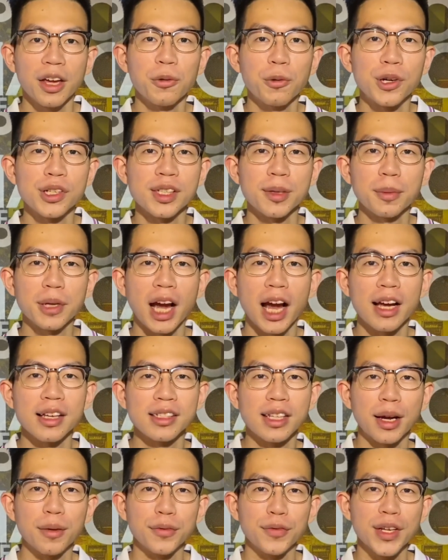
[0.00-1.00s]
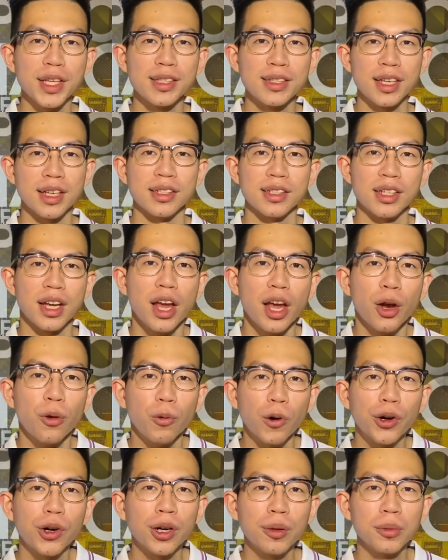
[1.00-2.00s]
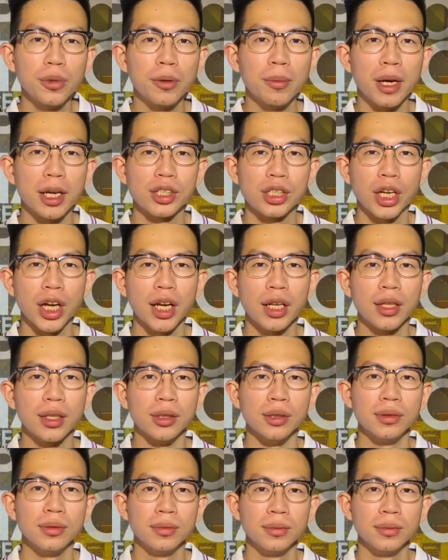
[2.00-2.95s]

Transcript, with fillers: what's up guys, I'm Vincent. Welcome to my channel.